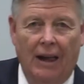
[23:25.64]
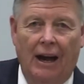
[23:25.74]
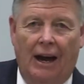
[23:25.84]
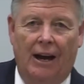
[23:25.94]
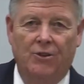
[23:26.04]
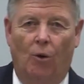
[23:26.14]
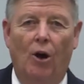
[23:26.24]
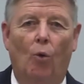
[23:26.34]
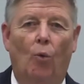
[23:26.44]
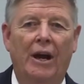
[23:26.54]
Uh,
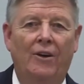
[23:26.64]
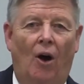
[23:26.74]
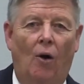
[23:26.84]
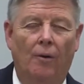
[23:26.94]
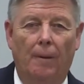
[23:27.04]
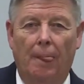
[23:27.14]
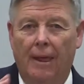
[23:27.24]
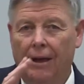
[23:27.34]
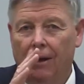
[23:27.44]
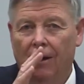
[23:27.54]
so we don't,
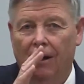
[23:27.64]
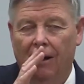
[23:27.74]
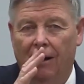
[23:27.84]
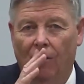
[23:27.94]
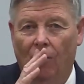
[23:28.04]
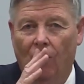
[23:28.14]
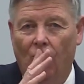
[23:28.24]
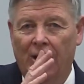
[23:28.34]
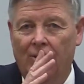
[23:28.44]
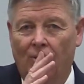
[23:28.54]

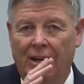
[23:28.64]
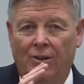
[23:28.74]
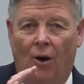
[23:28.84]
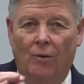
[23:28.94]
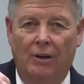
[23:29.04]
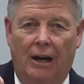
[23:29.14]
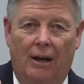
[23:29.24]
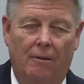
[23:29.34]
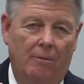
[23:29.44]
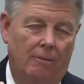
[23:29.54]
we, we don't
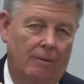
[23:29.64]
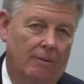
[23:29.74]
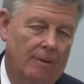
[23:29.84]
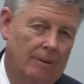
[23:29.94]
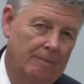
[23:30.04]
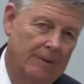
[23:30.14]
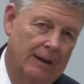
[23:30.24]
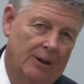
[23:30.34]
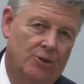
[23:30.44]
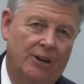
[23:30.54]
uh,
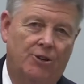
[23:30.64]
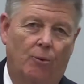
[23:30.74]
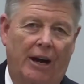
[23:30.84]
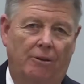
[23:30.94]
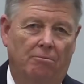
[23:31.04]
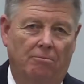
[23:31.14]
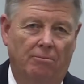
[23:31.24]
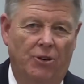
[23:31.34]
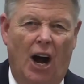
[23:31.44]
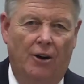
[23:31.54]
accentuate
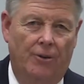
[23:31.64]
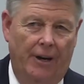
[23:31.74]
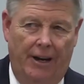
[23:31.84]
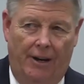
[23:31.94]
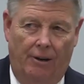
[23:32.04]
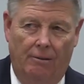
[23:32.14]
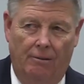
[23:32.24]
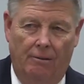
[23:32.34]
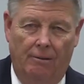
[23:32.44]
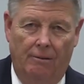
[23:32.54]
doctrine here.
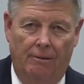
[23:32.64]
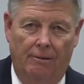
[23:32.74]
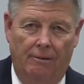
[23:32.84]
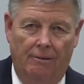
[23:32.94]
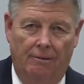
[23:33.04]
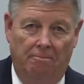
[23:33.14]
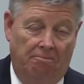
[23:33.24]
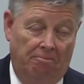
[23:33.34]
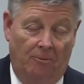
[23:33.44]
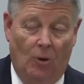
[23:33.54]

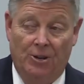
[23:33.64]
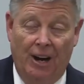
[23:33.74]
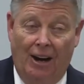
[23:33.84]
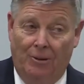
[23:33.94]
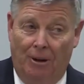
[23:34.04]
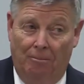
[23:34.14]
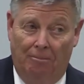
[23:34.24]
What's doctrine?